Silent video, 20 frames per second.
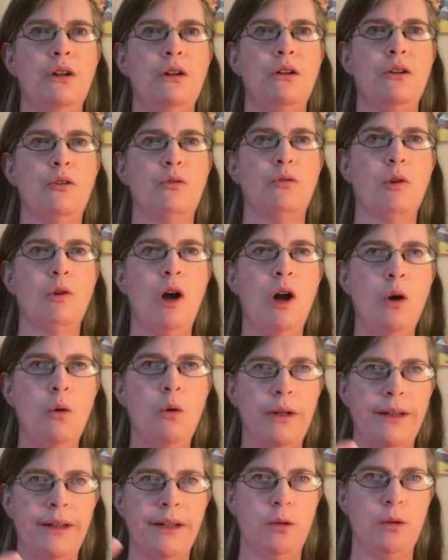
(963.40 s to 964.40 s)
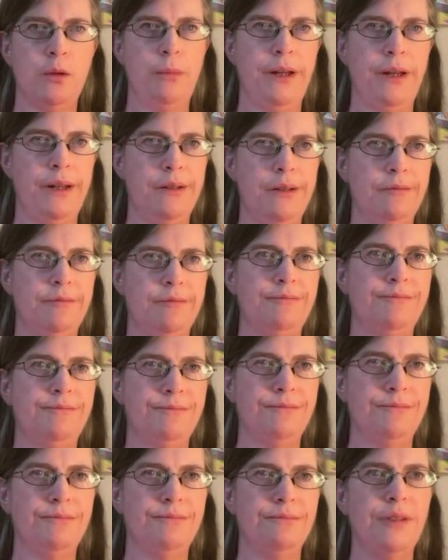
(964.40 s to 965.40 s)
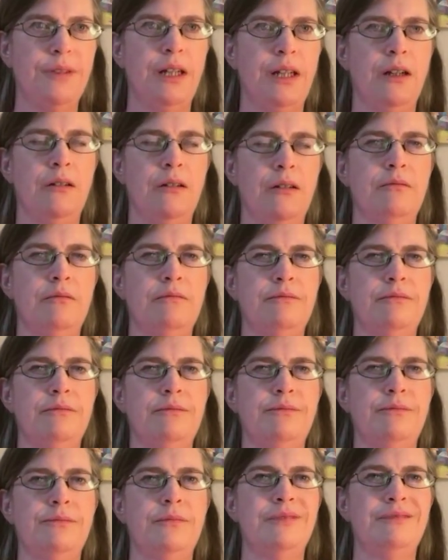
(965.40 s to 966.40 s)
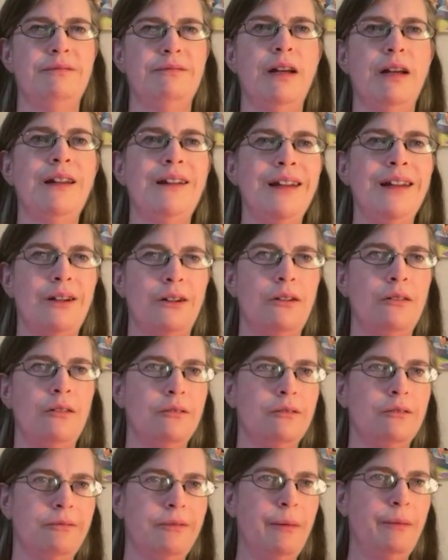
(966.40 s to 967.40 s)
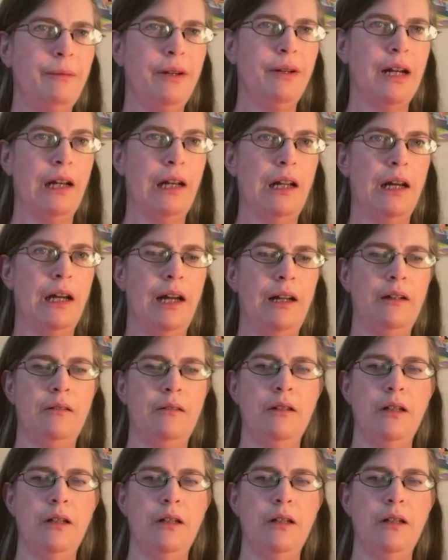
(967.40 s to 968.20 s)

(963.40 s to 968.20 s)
grow a little bit, a little, maybe not a lot.